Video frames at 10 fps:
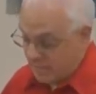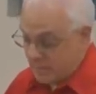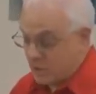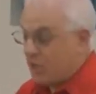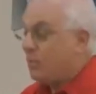
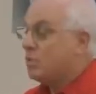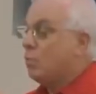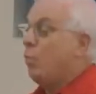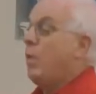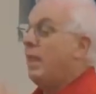that she
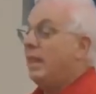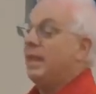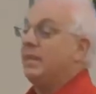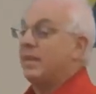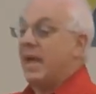was
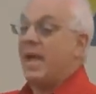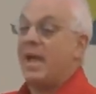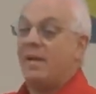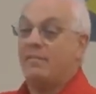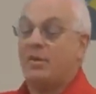willing to
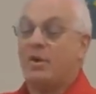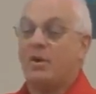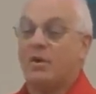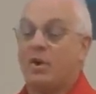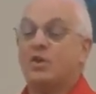have
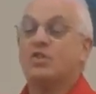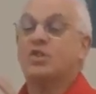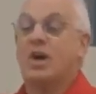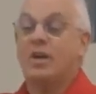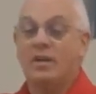her
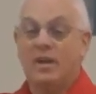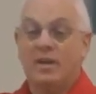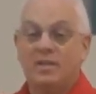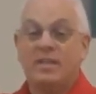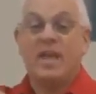son
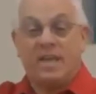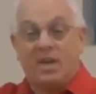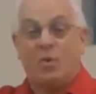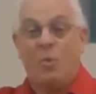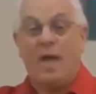
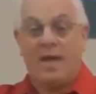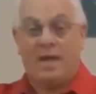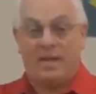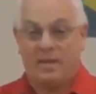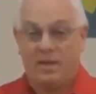taken
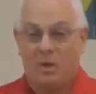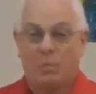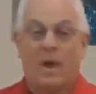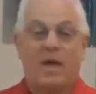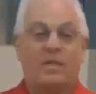away
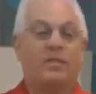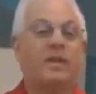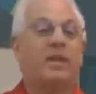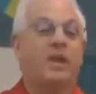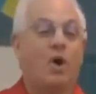rather
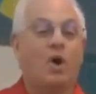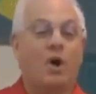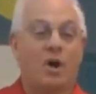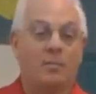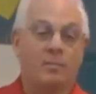than any
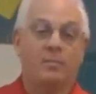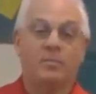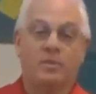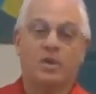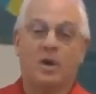harm
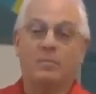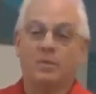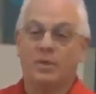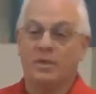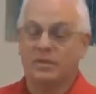to come
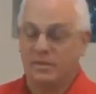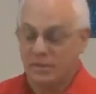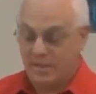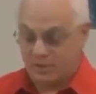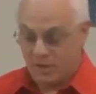to, the,
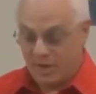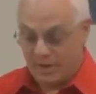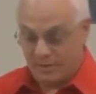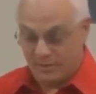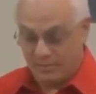to that
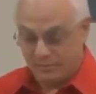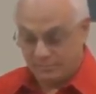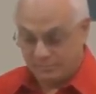child.